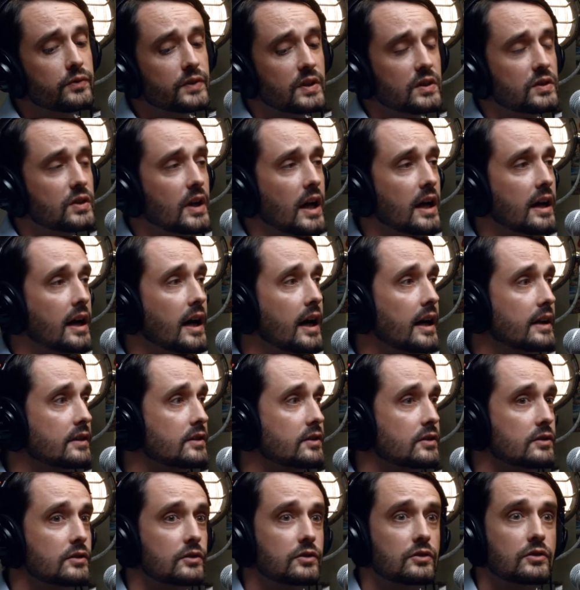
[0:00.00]
to Shanghai to
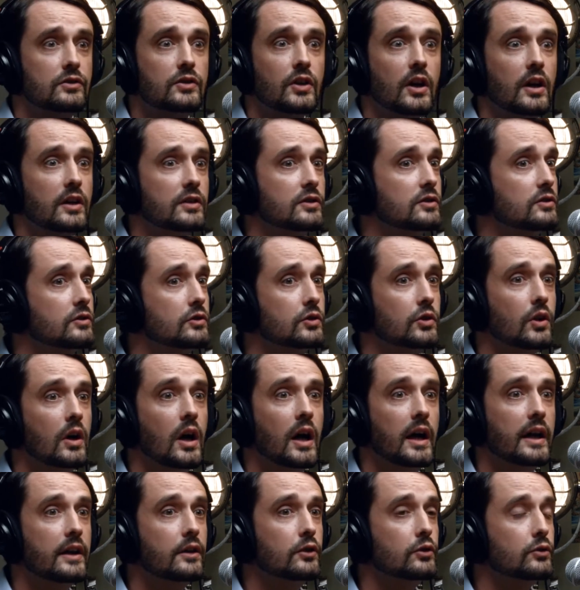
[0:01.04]
just try
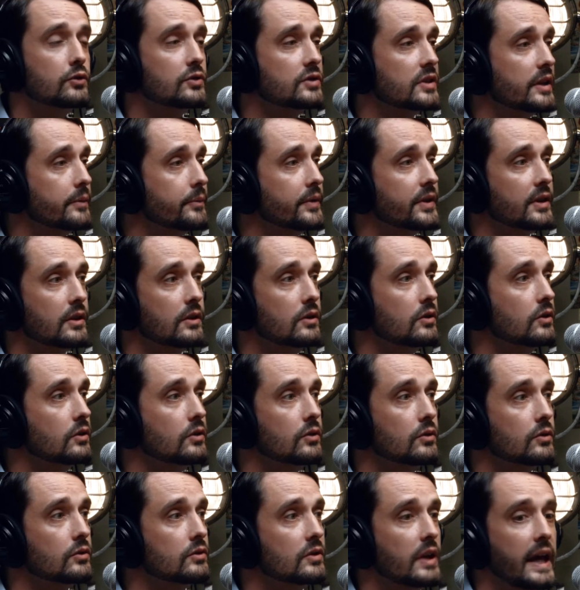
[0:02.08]
and do something
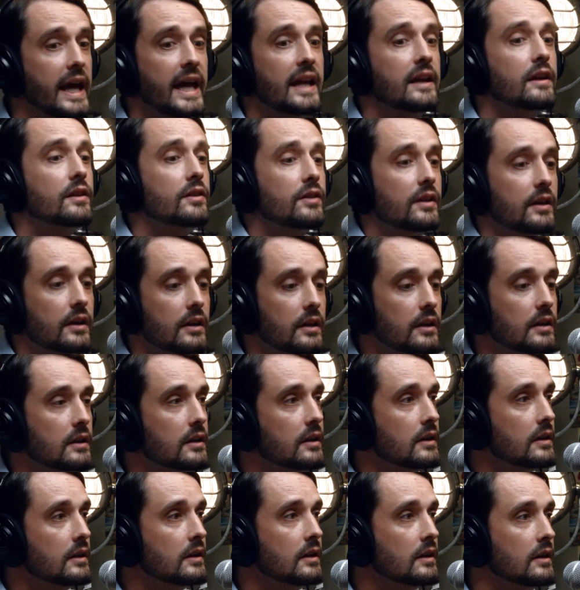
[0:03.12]
new. Anything.
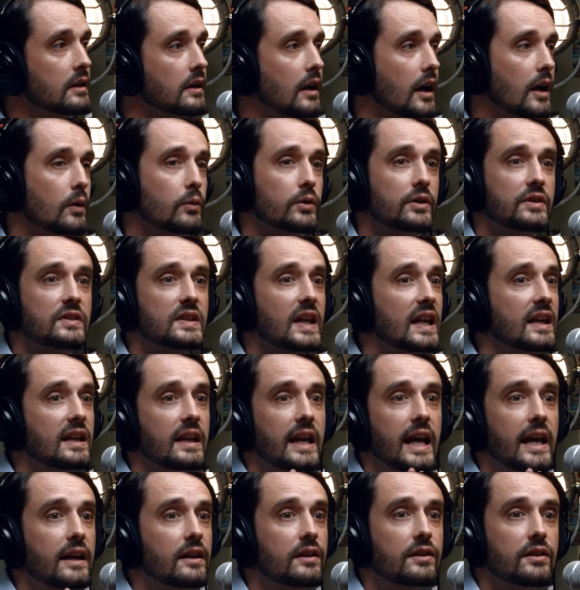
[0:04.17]
I would have taken
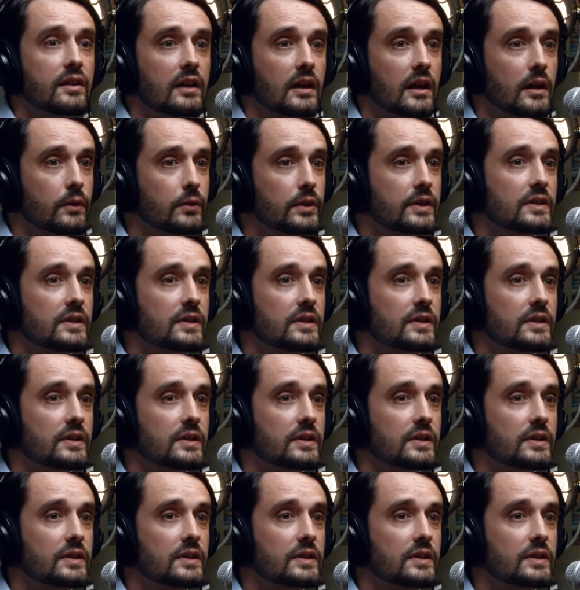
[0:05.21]
anything. I would have